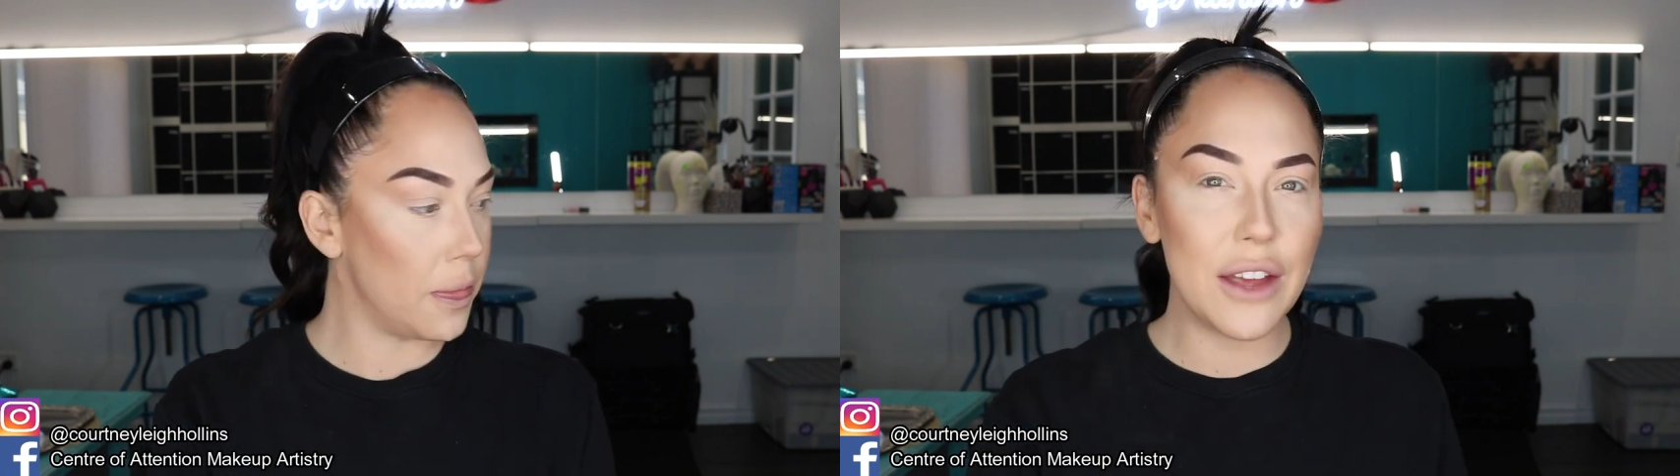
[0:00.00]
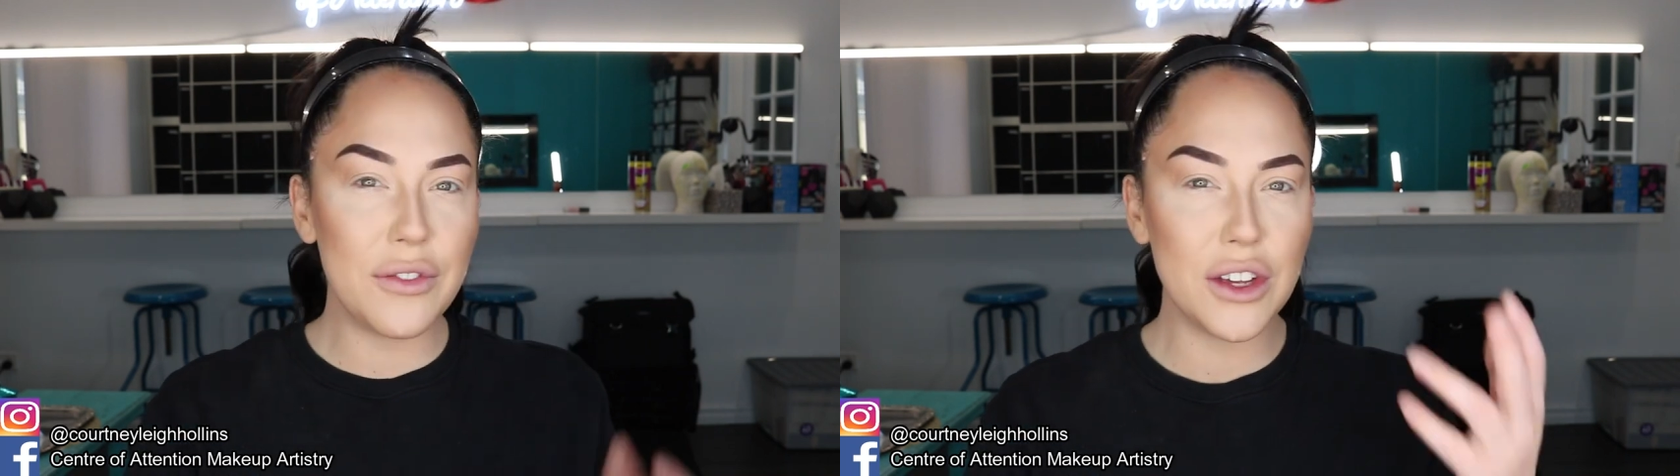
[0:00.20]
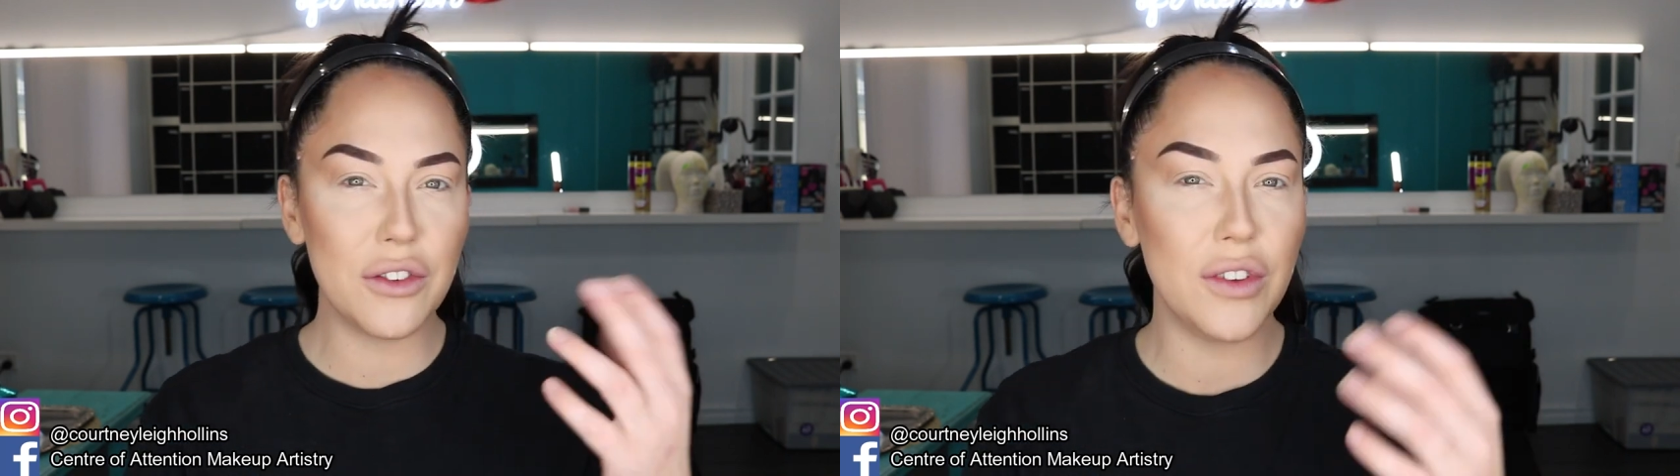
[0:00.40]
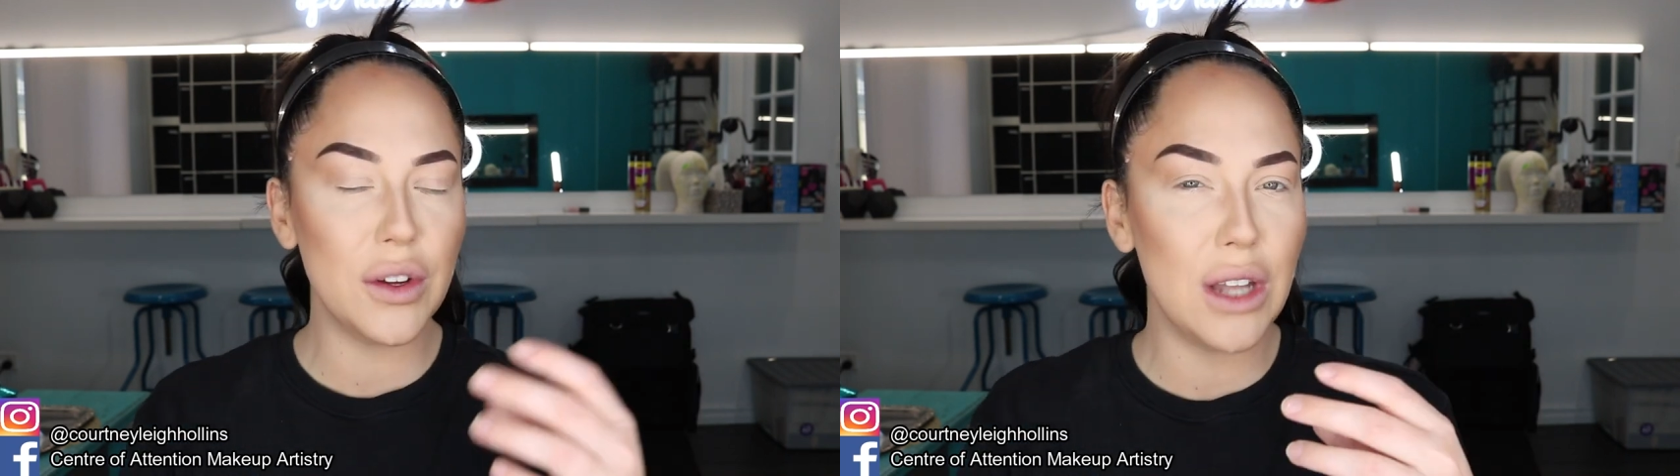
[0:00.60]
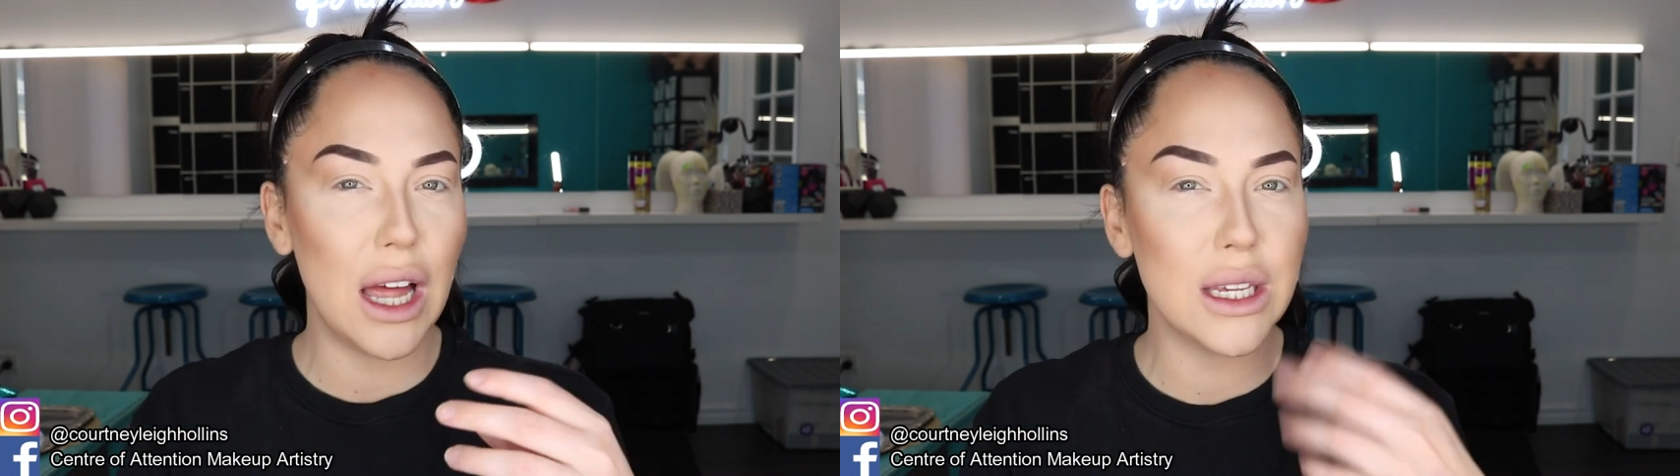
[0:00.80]
If you
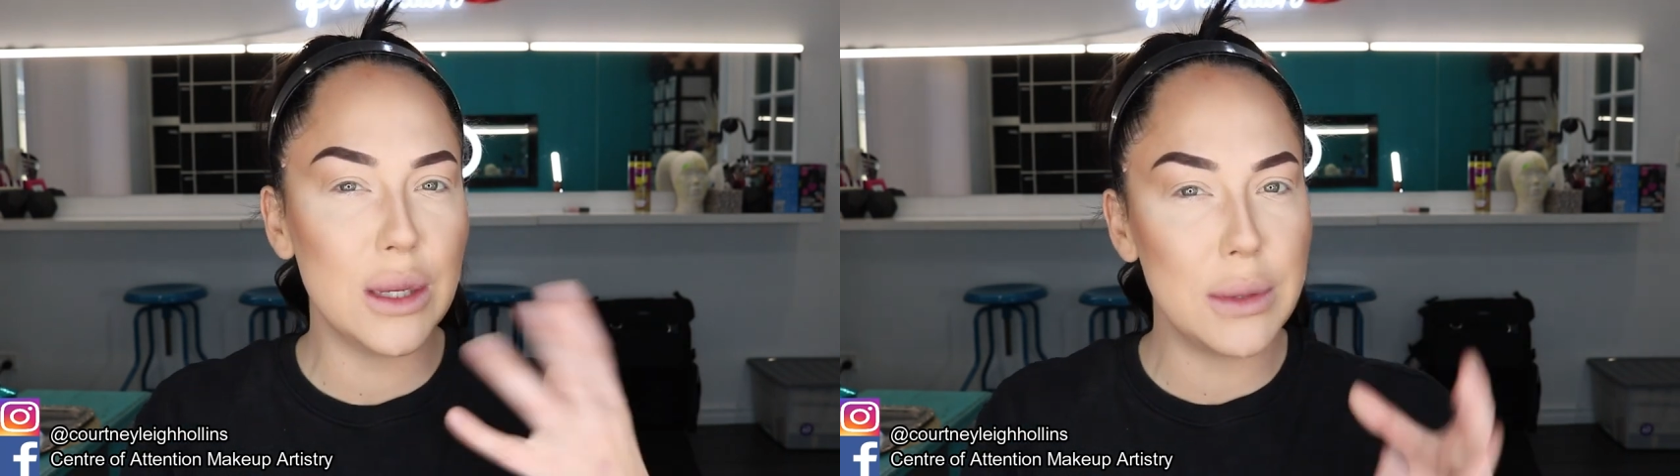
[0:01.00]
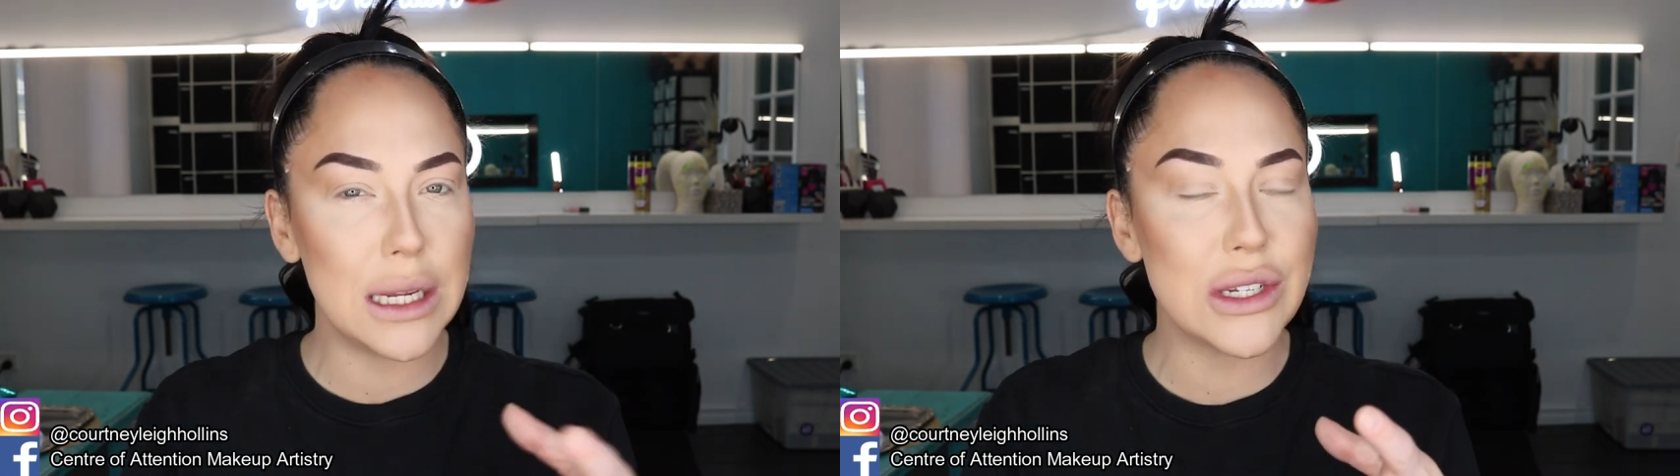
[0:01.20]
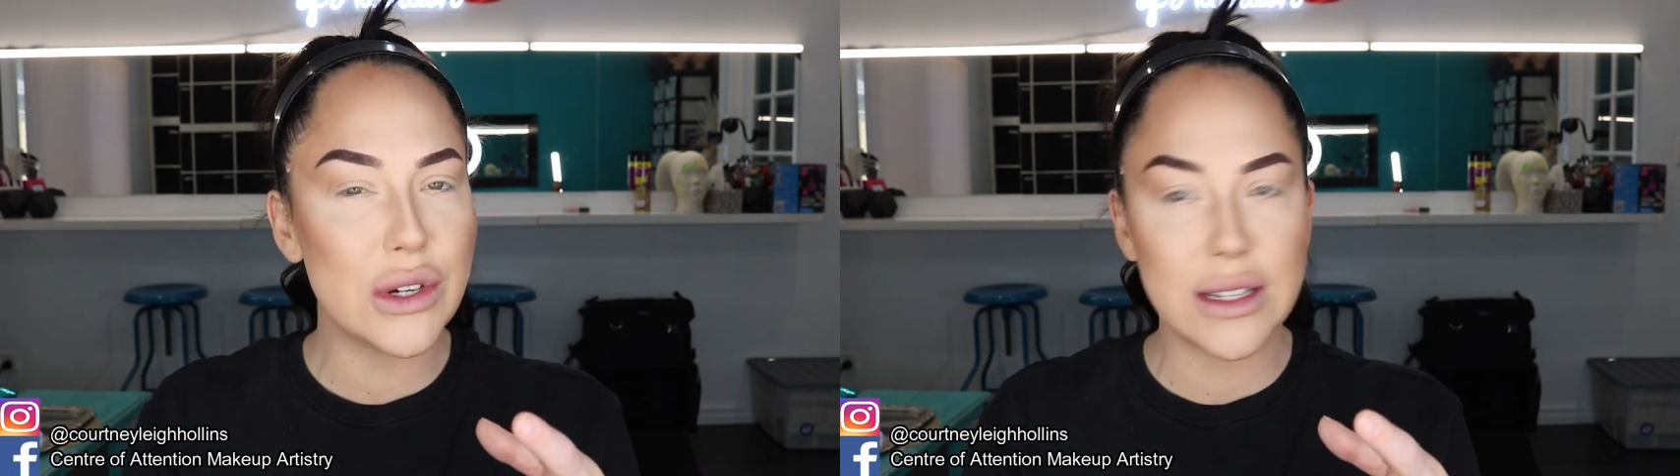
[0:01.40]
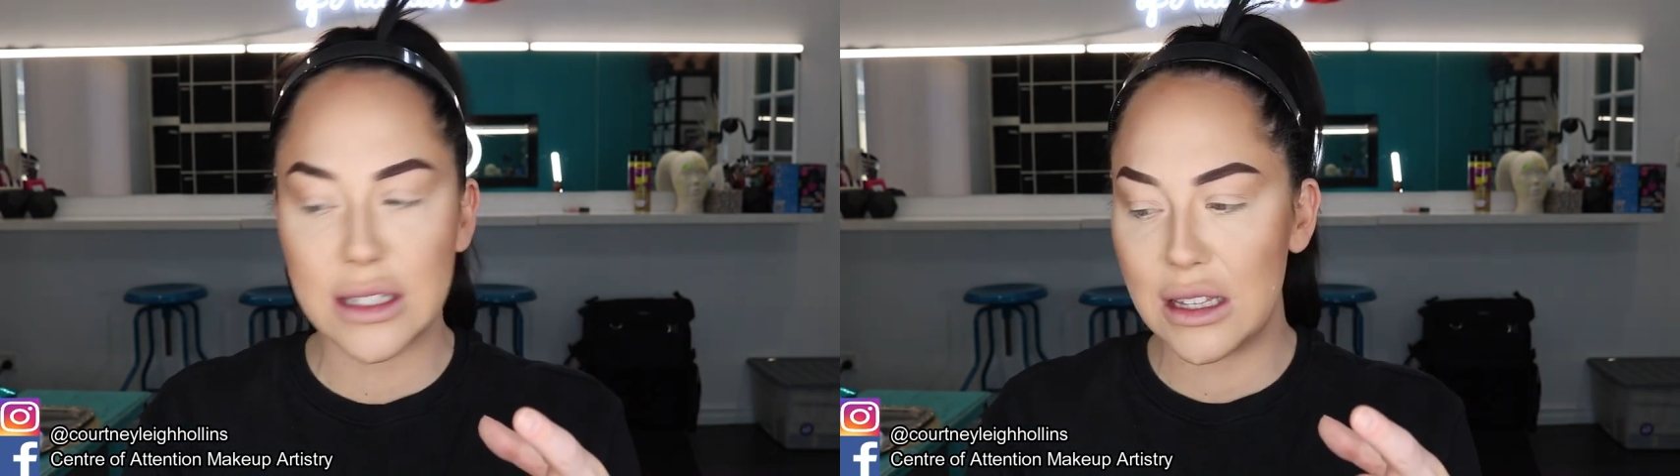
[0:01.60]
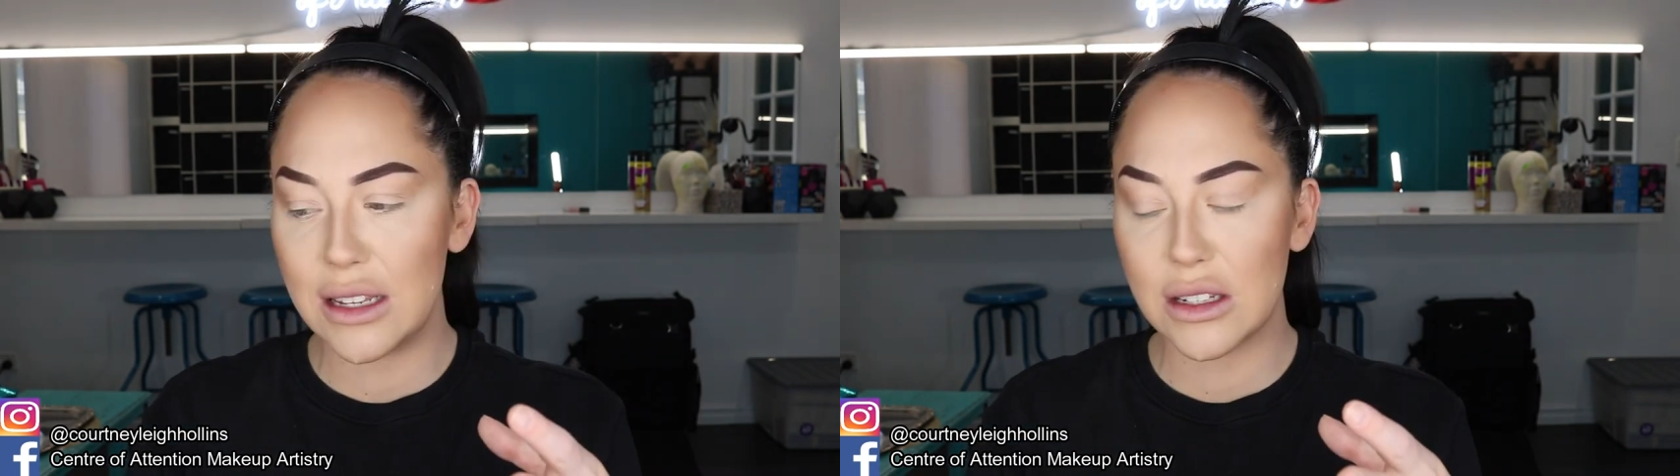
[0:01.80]
feel like you'd be
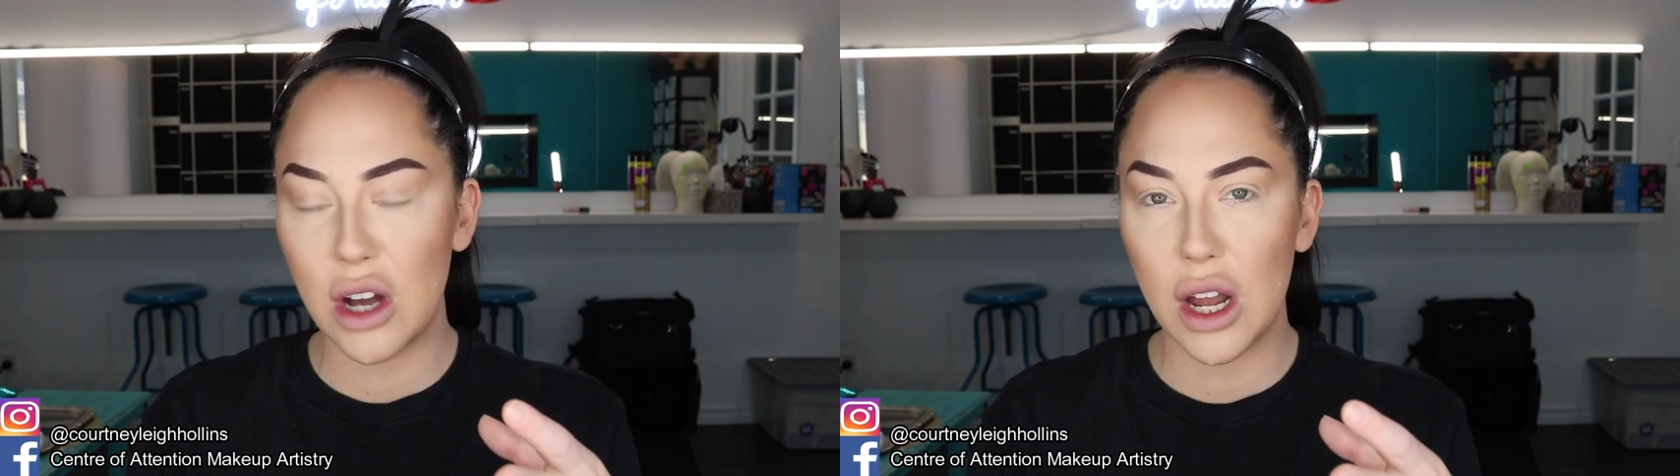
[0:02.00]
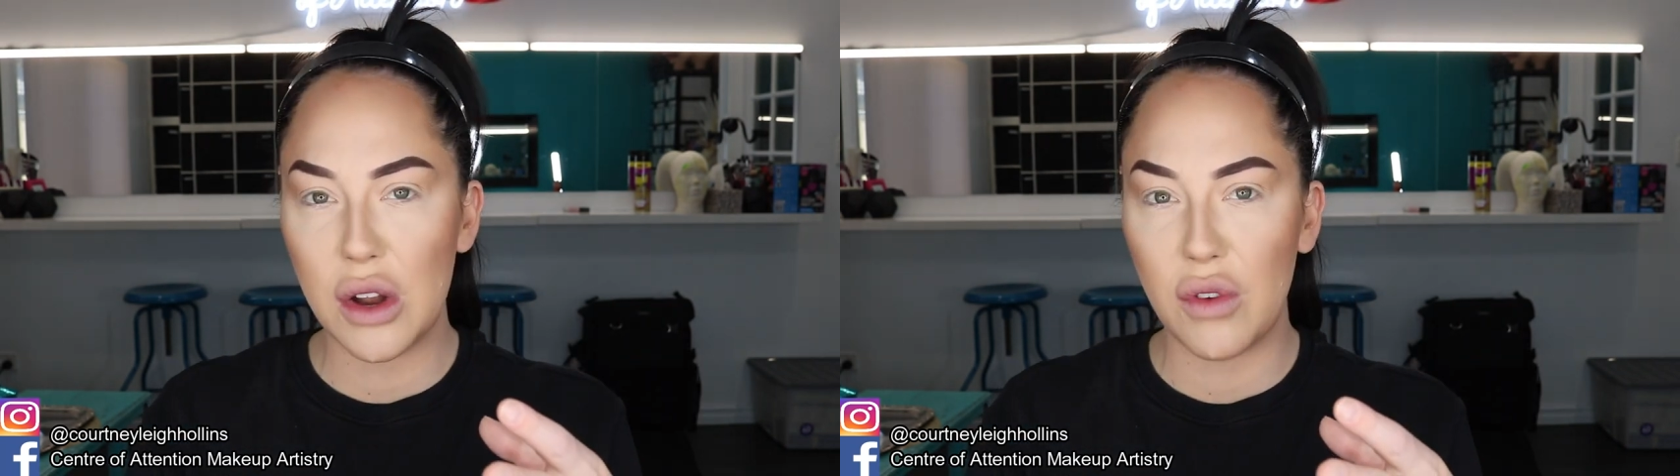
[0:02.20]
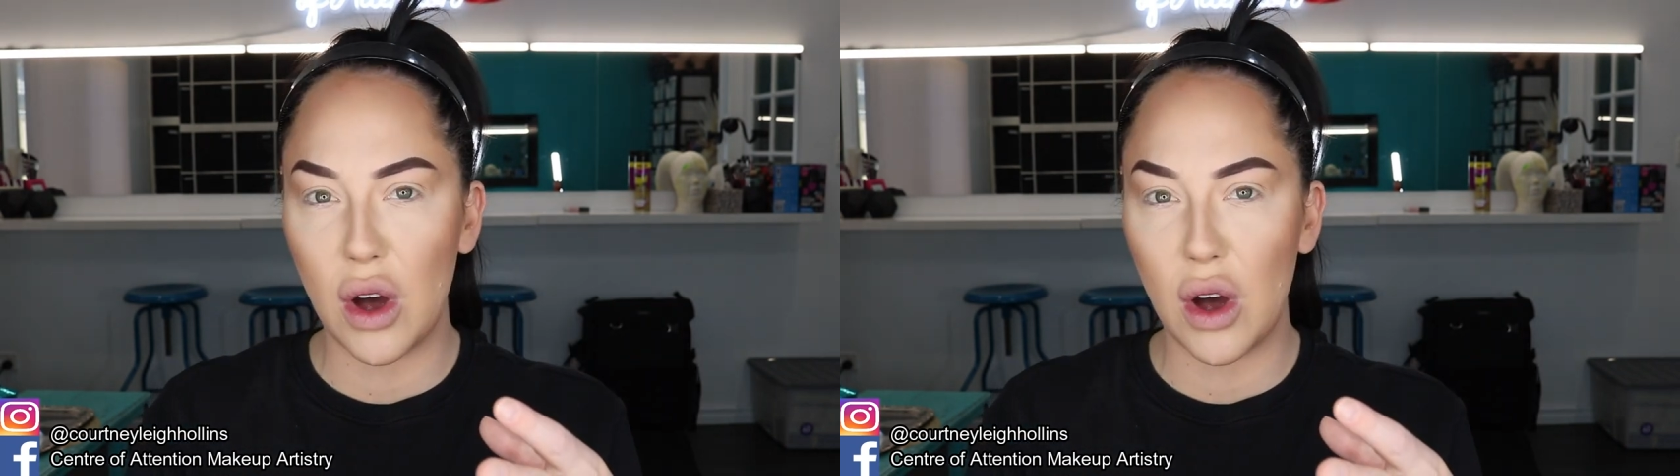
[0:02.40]
interested in this kind of